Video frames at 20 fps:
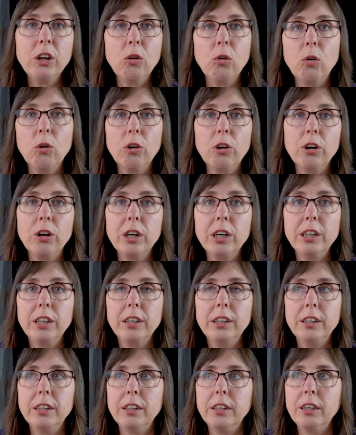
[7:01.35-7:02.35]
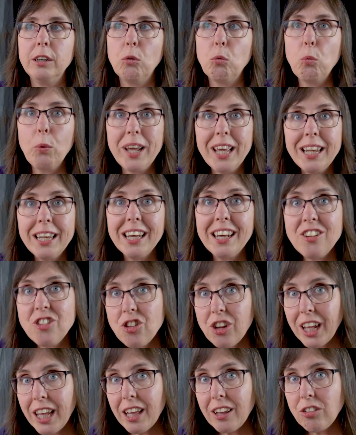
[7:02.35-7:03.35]
or win a
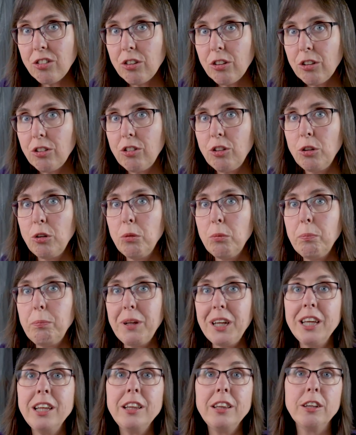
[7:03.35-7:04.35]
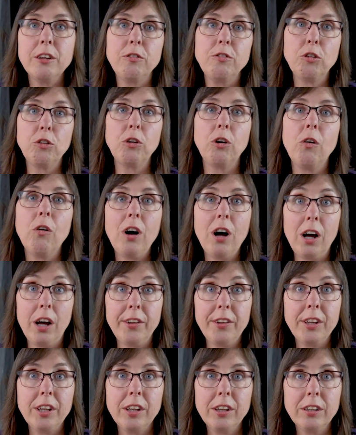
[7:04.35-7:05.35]
chance to be the photo
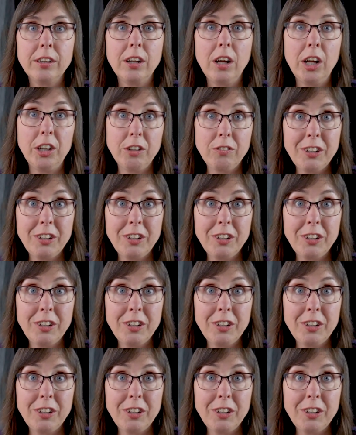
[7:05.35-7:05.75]
on the